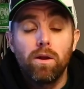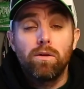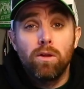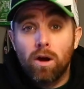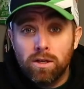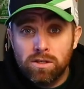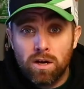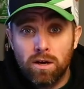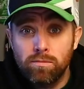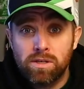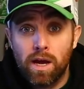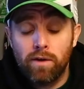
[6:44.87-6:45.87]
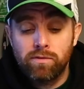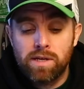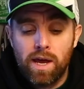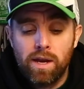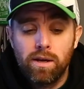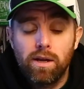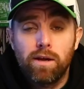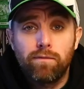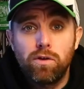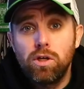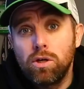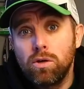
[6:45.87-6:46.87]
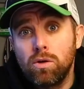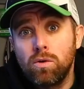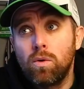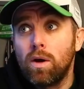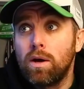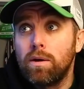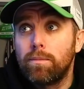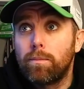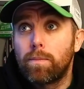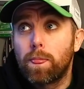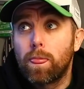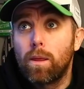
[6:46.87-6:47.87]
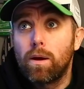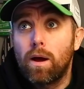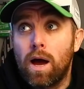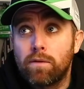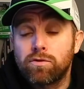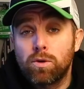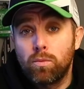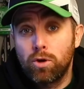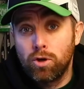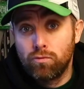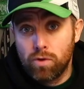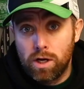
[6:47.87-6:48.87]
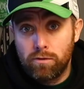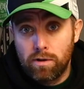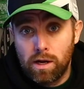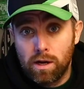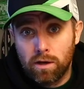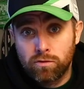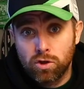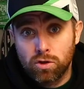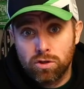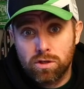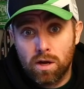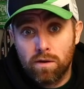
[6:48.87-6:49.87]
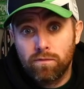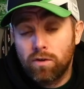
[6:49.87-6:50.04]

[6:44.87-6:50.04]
Nine times out of 10, if you have someone who really, really loves your stuff.